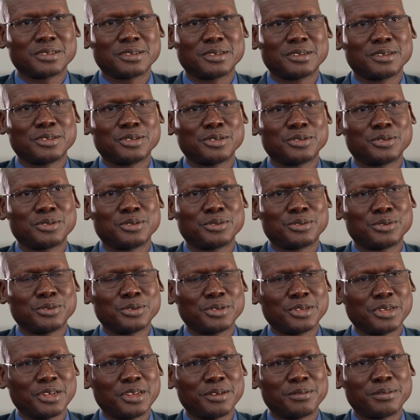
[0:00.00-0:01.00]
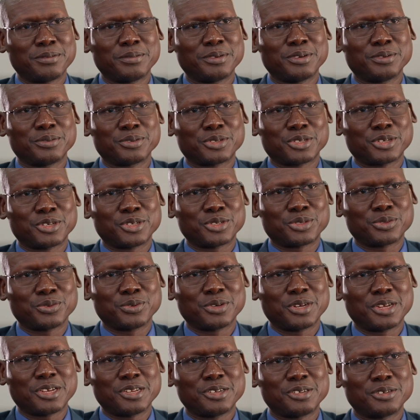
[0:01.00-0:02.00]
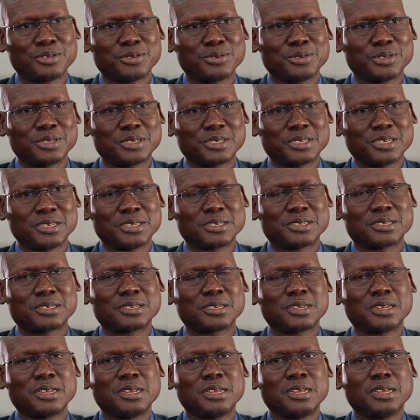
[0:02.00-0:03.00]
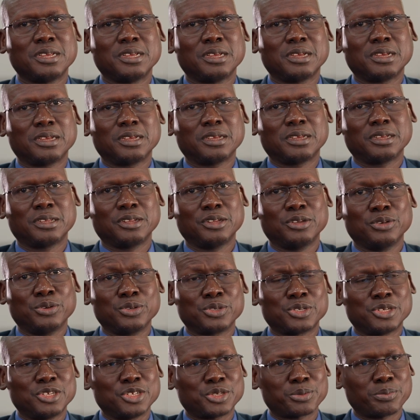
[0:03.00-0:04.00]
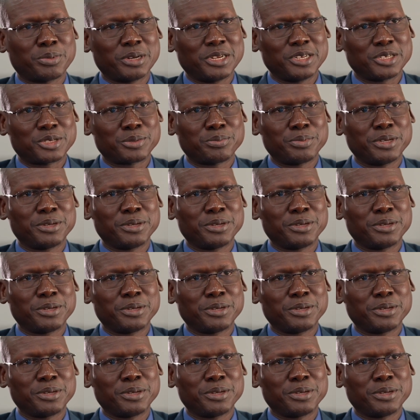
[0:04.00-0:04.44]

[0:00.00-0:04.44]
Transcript: uh, to the government of South Sudan to assist uh, those displaced